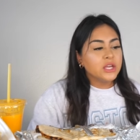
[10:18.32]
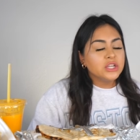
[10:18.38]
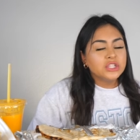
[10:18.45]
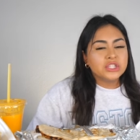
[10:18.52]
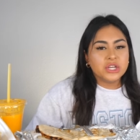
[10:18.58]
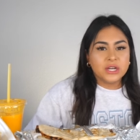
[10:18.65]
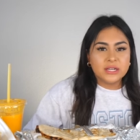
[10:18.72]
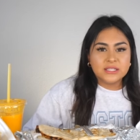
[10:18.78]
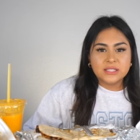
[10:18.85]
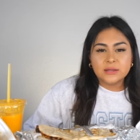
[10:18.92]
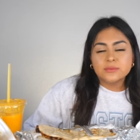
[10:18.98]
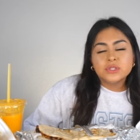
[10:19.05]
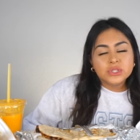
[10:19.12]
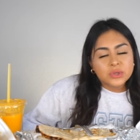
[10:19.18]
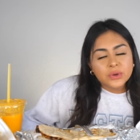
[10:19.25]
share
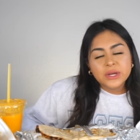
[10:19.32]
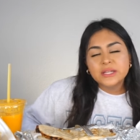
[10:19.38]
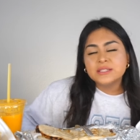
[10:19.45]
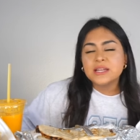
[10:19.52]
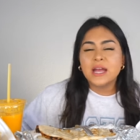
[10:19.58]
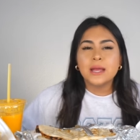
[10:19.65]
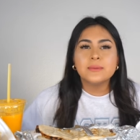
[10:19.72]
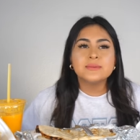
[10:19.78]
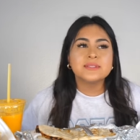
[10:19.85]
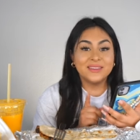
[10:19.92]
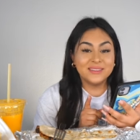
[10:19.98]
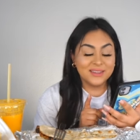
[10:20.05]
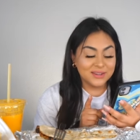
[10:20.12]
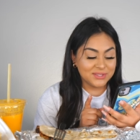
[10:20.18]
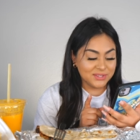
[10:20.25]
some story times.
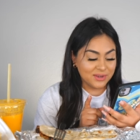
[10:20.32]
Here's